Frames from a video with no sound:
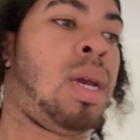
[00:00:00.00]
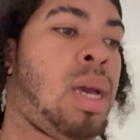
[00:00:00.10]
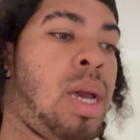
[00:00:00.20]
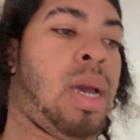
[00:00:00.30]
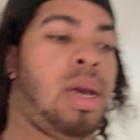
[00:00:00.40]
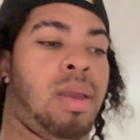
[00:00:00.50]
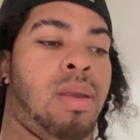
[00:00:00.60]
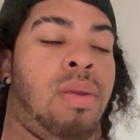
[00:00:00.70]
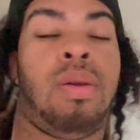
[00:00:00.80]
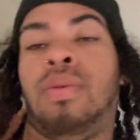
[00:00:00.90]
and
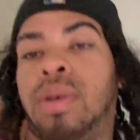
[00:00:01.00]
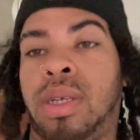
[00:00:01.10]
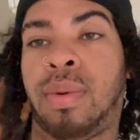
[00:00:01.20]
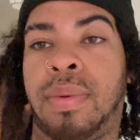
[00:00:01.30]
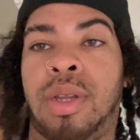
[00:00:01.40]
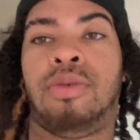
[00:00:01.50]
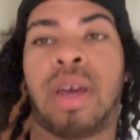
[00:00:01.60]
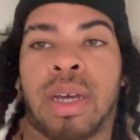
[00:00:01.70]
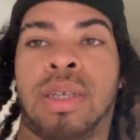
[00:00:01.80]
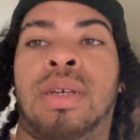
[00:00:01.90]
we'll see what we do
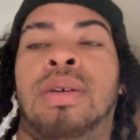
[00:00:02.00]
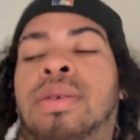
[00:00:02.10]
next.